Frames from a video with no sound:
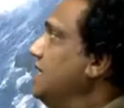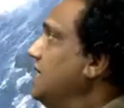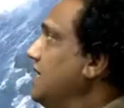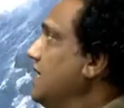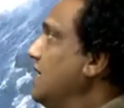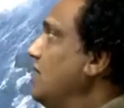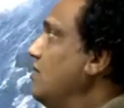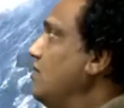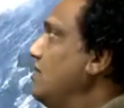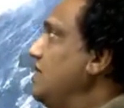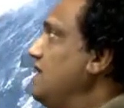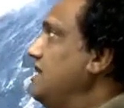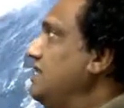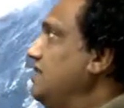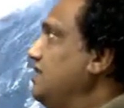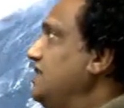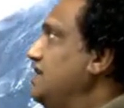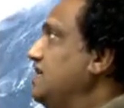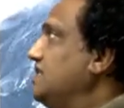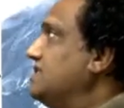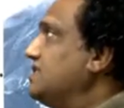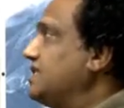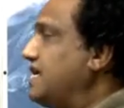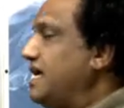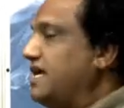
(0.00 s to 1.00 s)
Now in
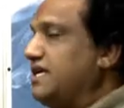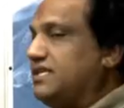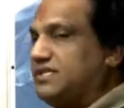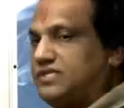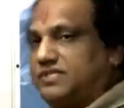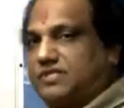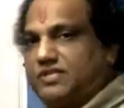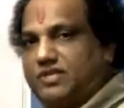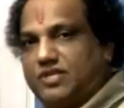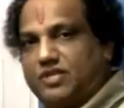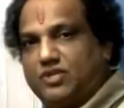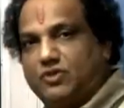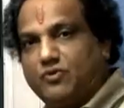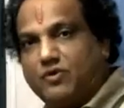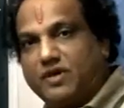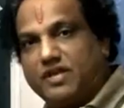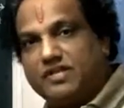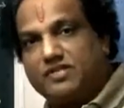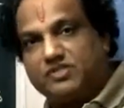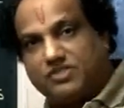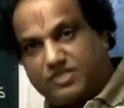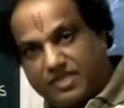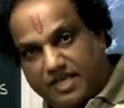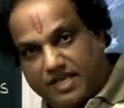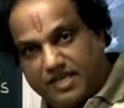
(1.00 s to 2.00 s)
this case, you
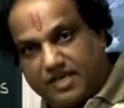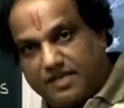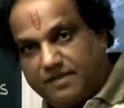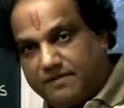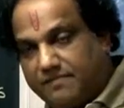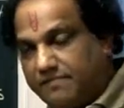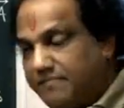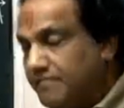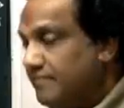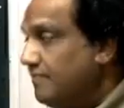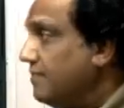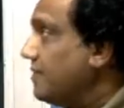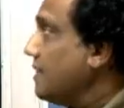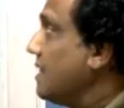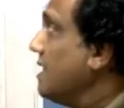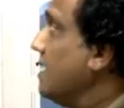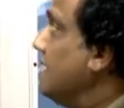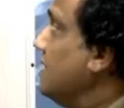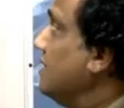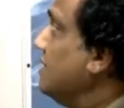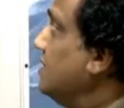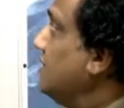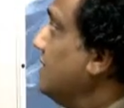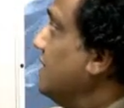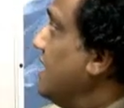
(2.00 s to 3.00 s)
can see
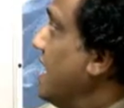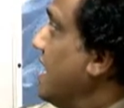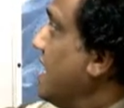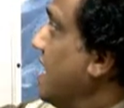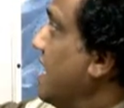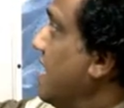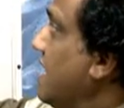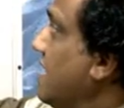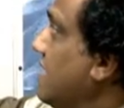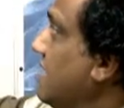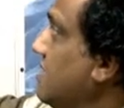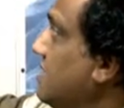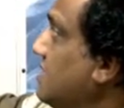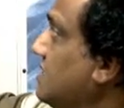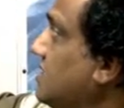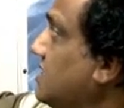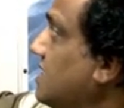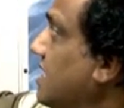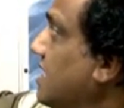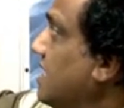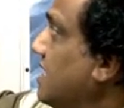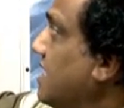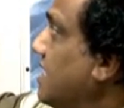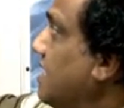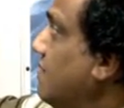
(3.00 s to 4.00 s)
there are
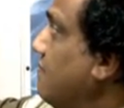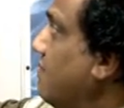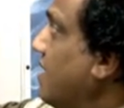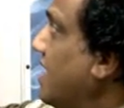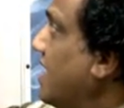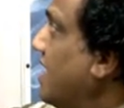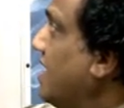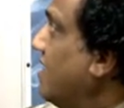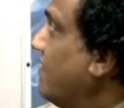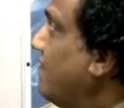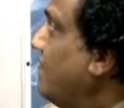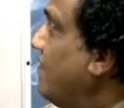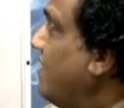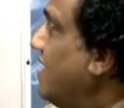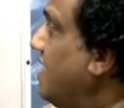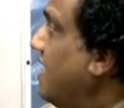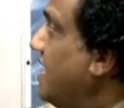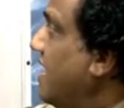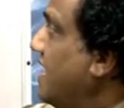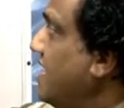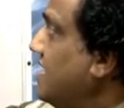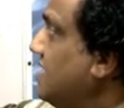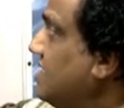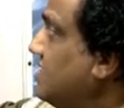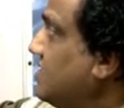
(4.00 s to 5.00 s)
certain magnetic field
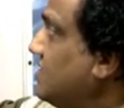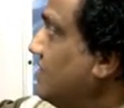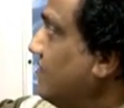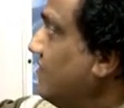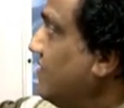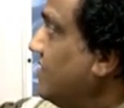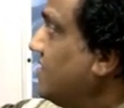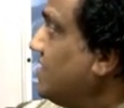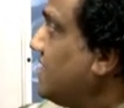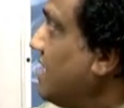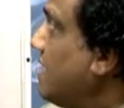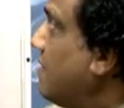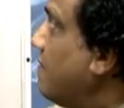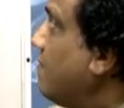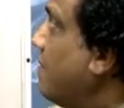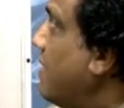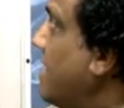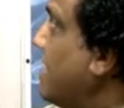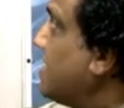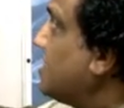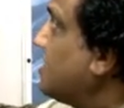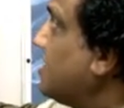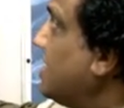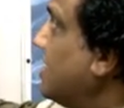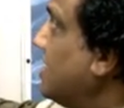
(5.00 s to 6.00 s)
lines which are
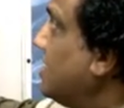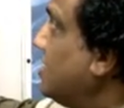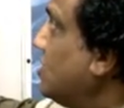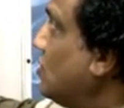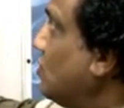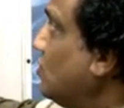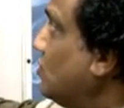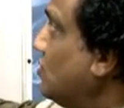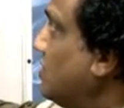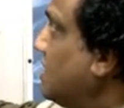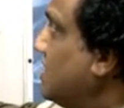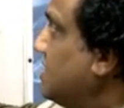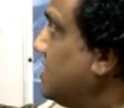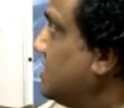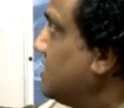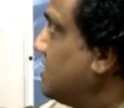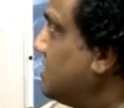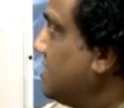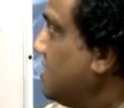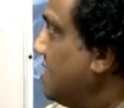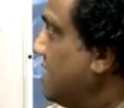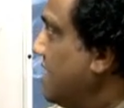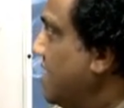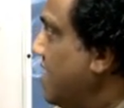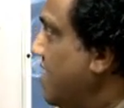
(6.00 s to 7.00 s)
passing through
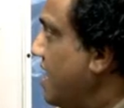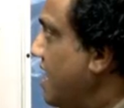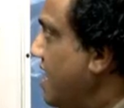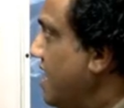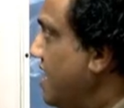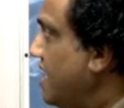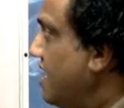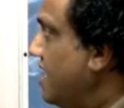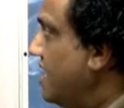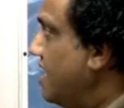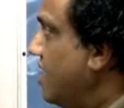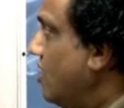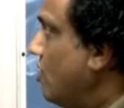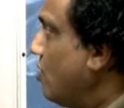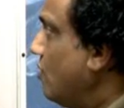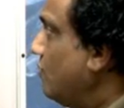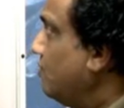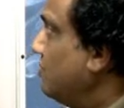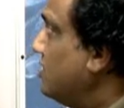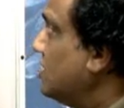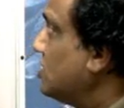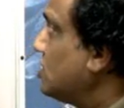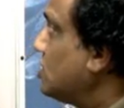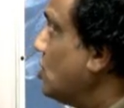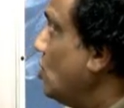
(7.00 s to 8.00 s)
this area of
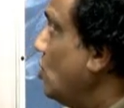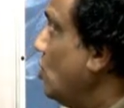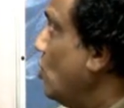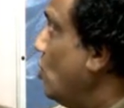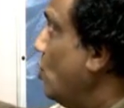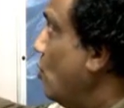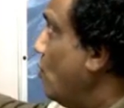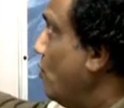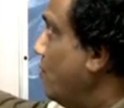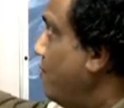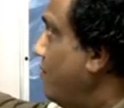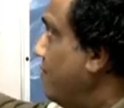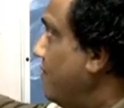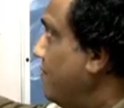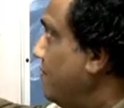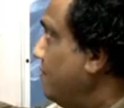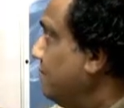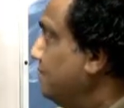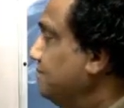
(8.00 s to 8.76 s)
this loop,